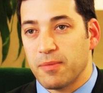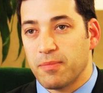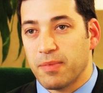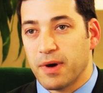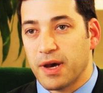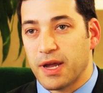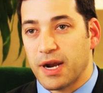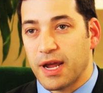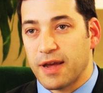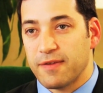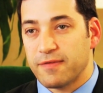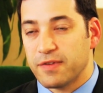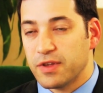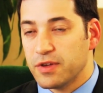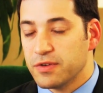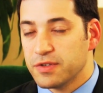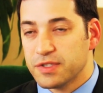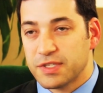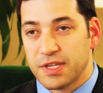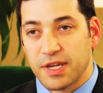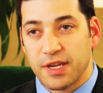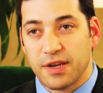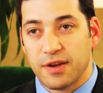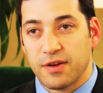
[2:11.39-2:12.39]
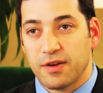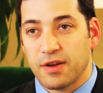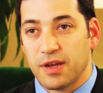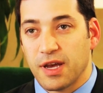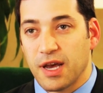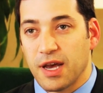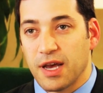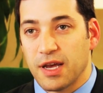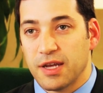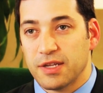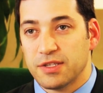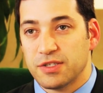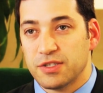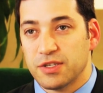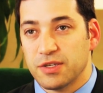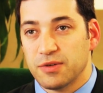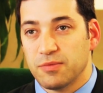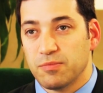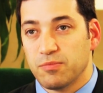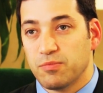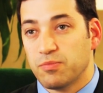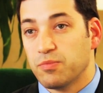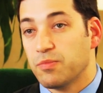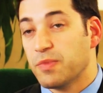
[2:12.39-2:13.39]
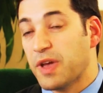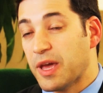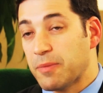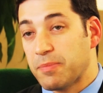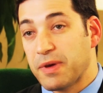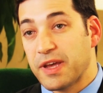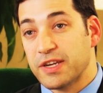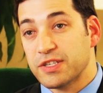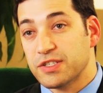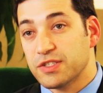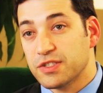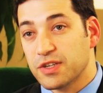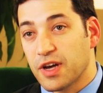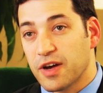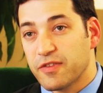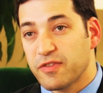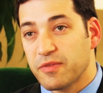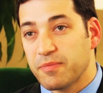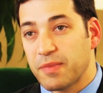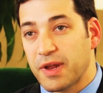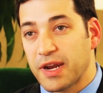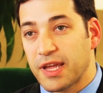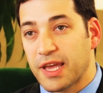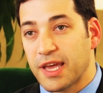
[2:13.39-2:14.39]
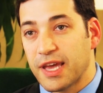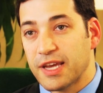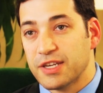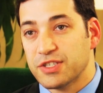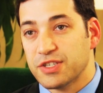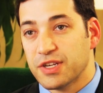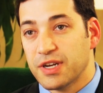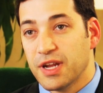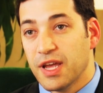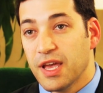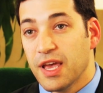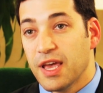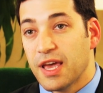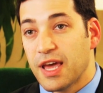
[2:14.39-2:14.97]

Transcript: but I've used it to get patients off of medication.